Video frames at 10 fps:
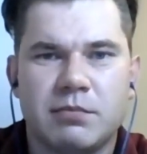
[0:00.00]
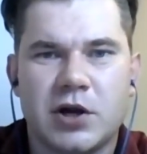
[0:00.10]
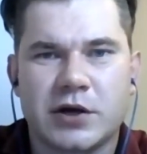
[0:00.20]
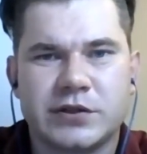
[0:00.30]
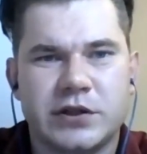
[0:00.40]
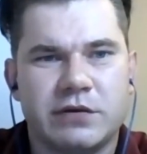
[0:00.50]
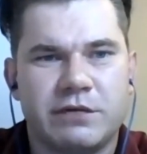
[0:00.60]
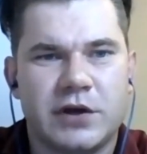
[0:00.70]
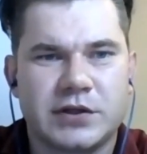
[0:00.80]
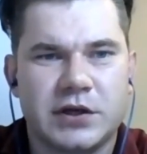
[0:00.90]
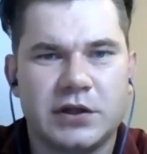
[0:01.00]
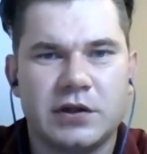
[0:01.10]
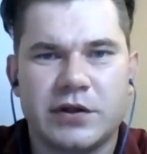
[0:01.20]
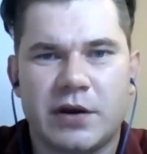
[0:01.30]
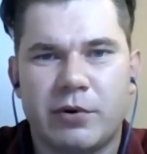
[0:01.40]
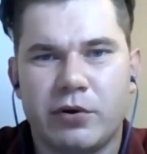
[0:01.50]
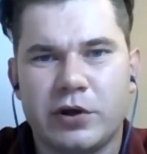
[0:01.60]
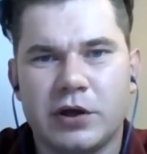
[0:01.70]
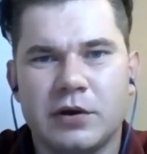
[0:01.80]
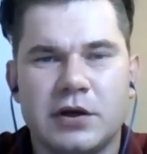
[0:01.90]
minoxidil and finasteride and
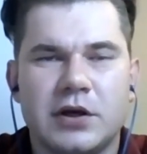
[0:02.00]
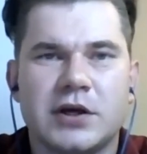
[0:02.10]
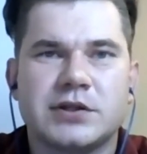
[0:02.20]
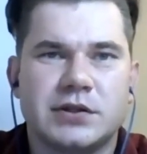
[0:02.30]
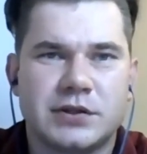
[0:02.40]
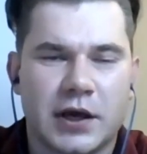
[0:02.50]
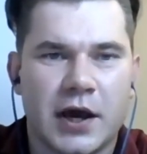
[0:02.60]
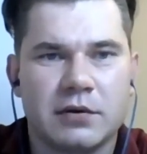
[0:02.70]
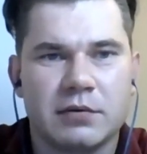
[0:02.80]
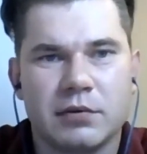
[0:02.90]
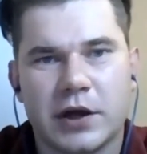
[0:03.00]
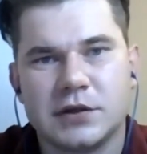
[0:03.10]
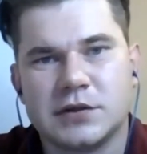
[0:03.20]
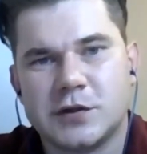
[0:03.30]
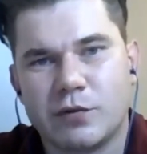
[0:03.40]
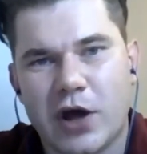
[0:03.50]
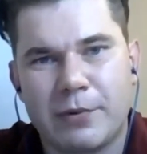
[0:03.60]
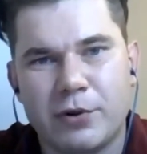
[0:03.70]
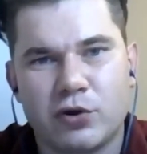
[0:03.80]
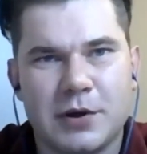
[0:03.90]
dermarolling yes they can like this would
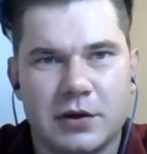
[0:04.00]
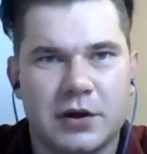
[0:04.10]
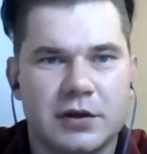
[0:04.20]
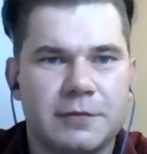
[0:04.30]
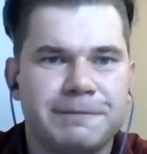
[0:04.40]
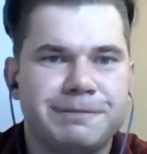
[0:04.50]
happen to me right